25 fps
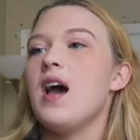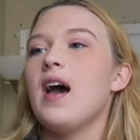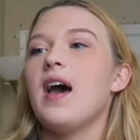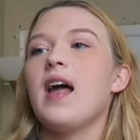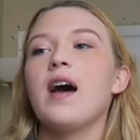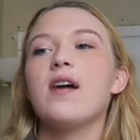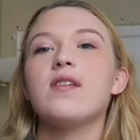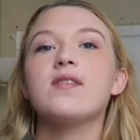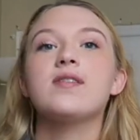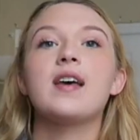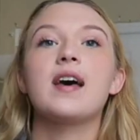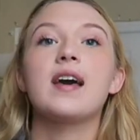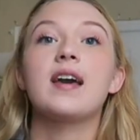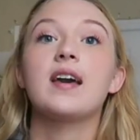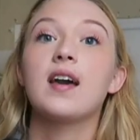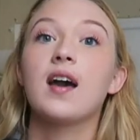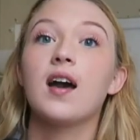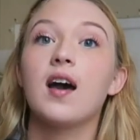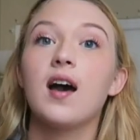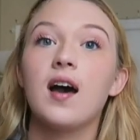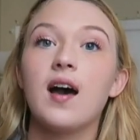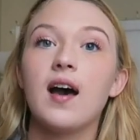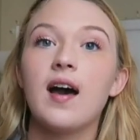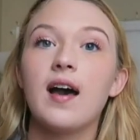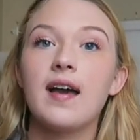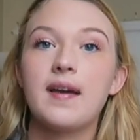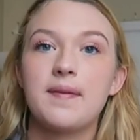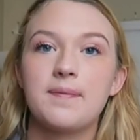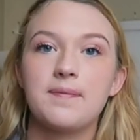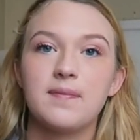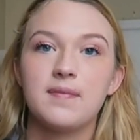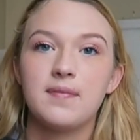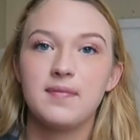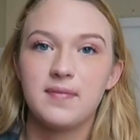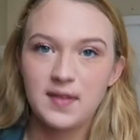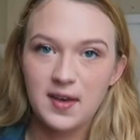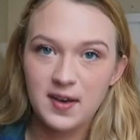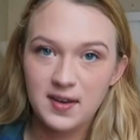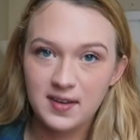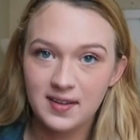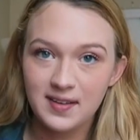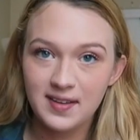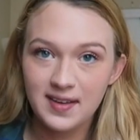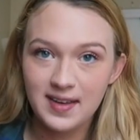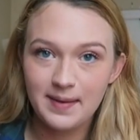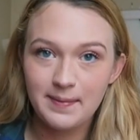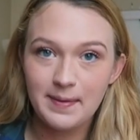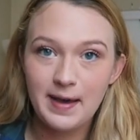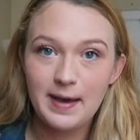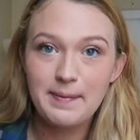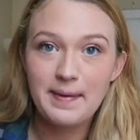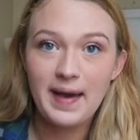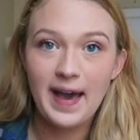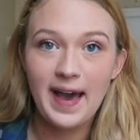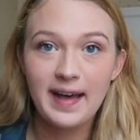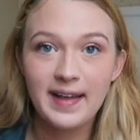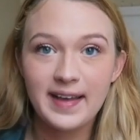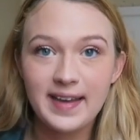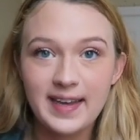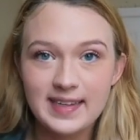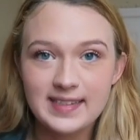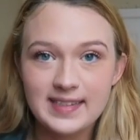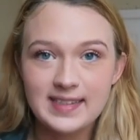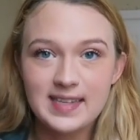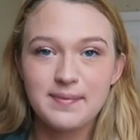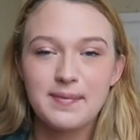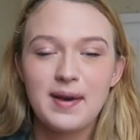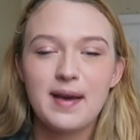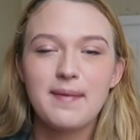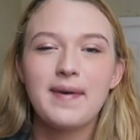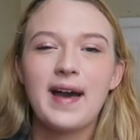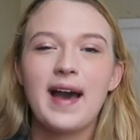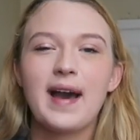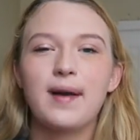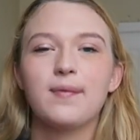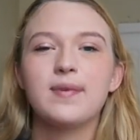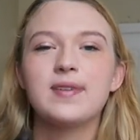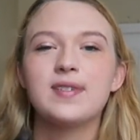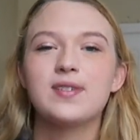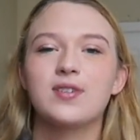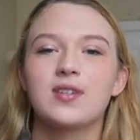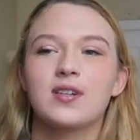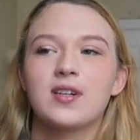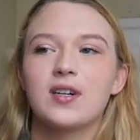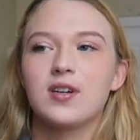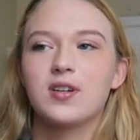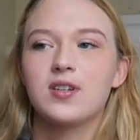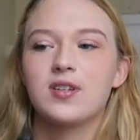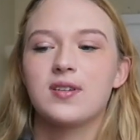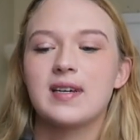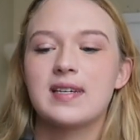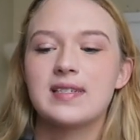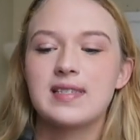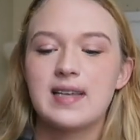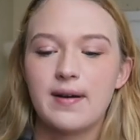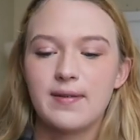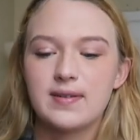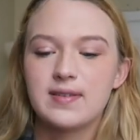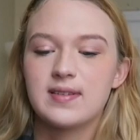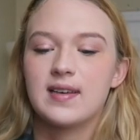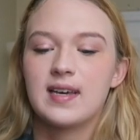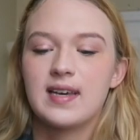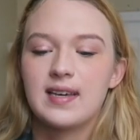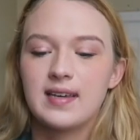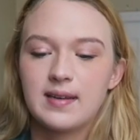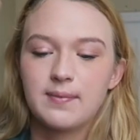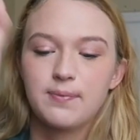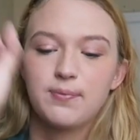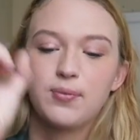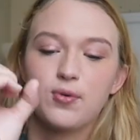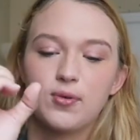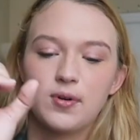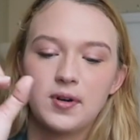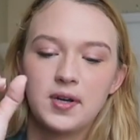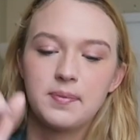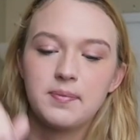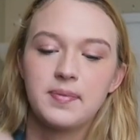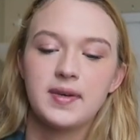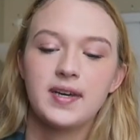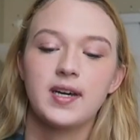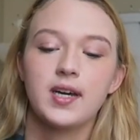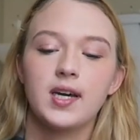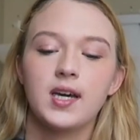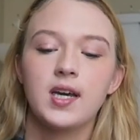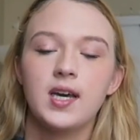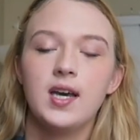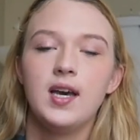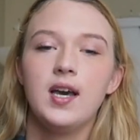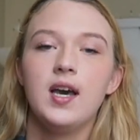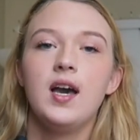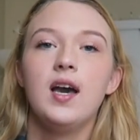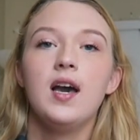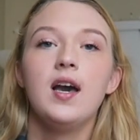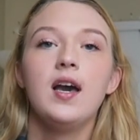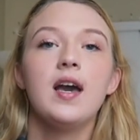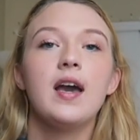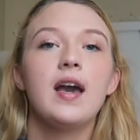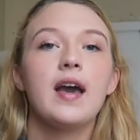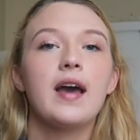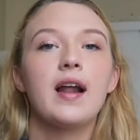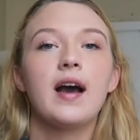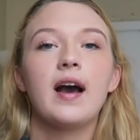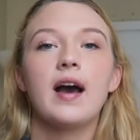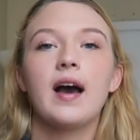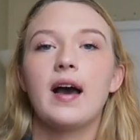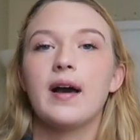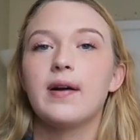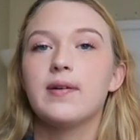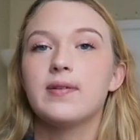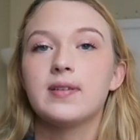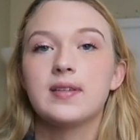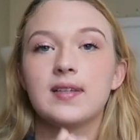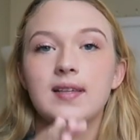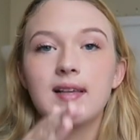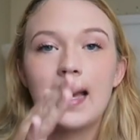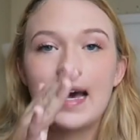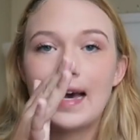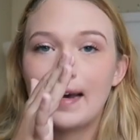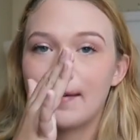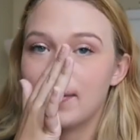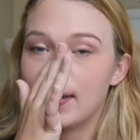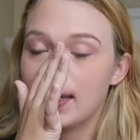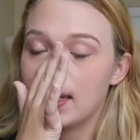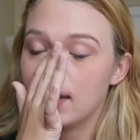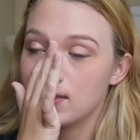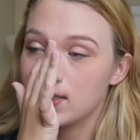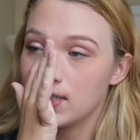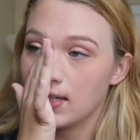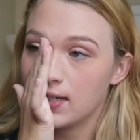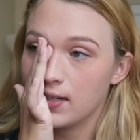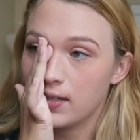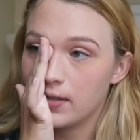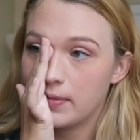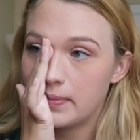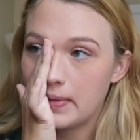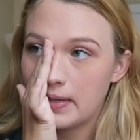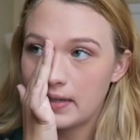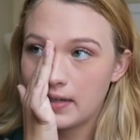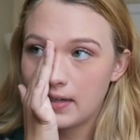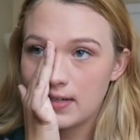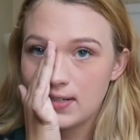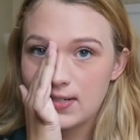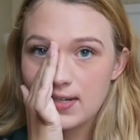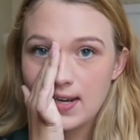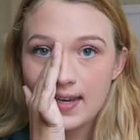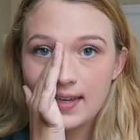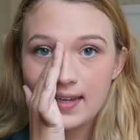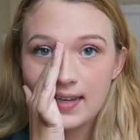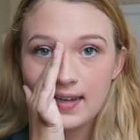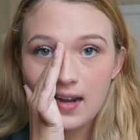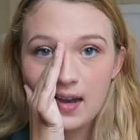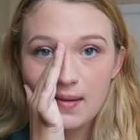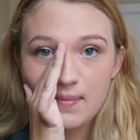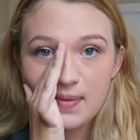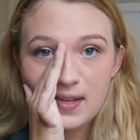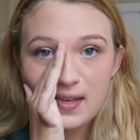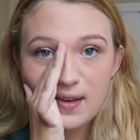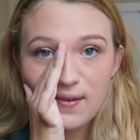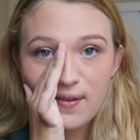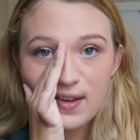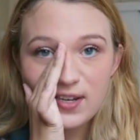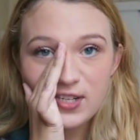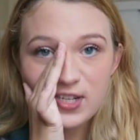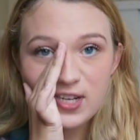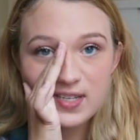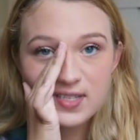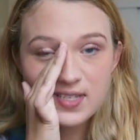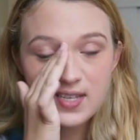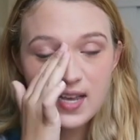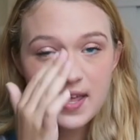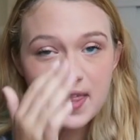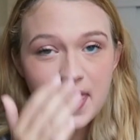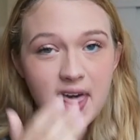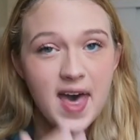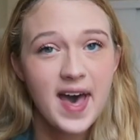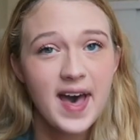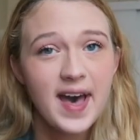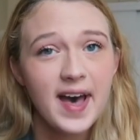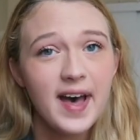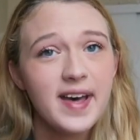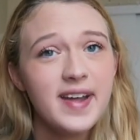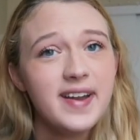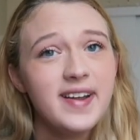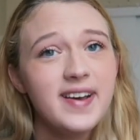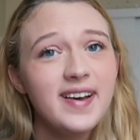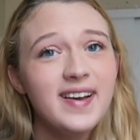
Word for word: And I was like, and luckily my back, like I said, my back was turned because I was like pouring beer. And I was laughing. I was like, oh my gosh, I cannot believe he just did that.